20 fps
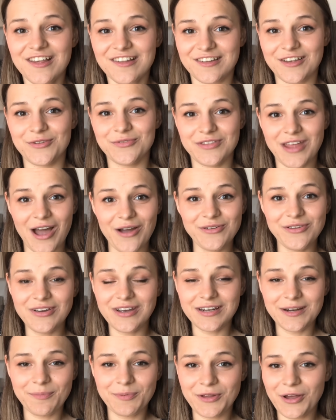so now you
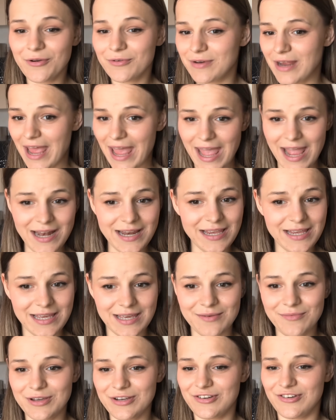can upload any
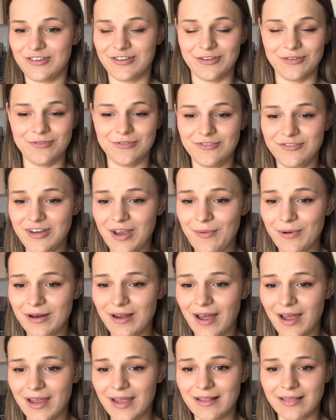image to
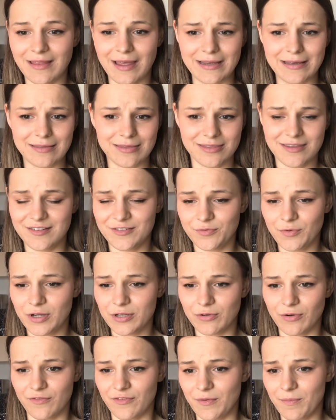Gemini, like this
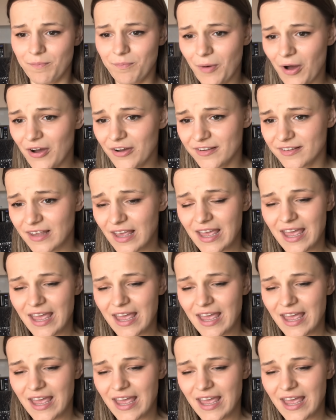one of a box,